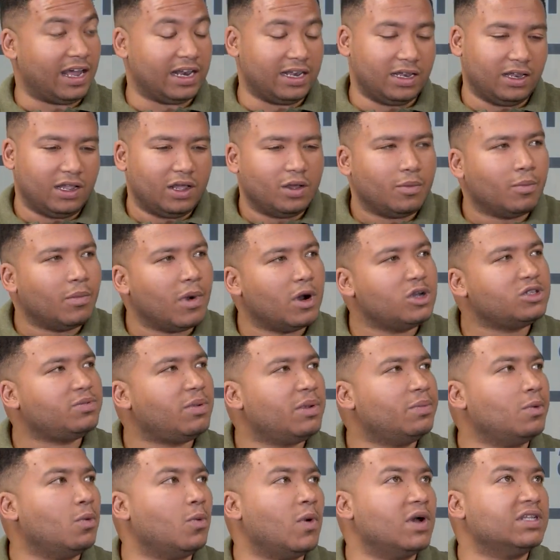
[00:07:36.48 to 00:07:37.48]
And most
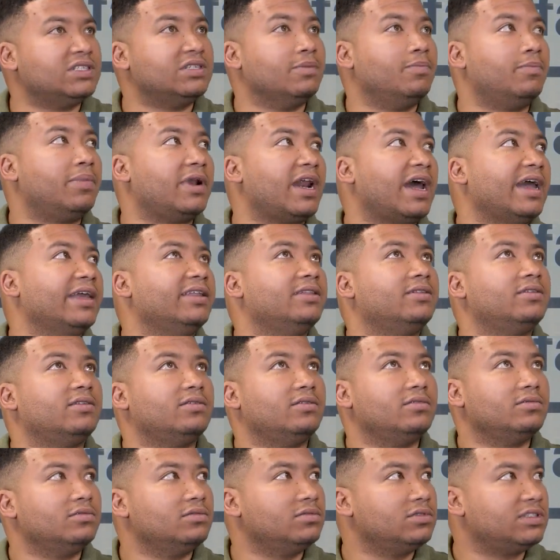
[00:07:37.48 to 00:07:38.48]
people want a bright,
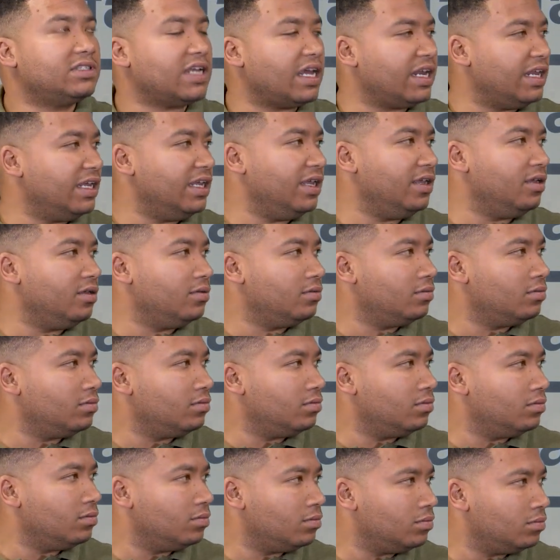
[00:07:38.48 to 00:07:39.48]
sunny
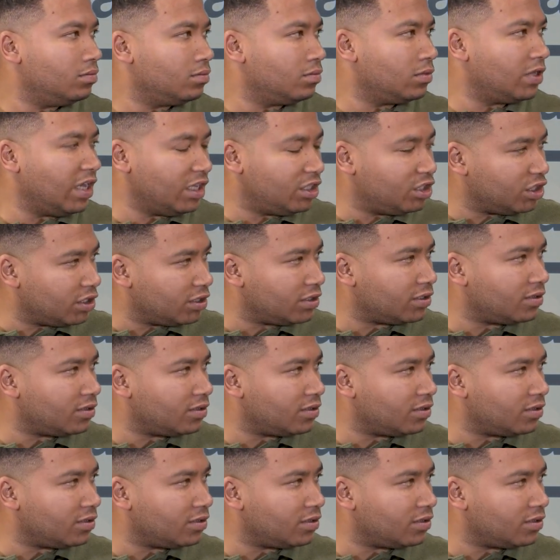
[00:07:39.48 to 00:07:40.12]
kitchen.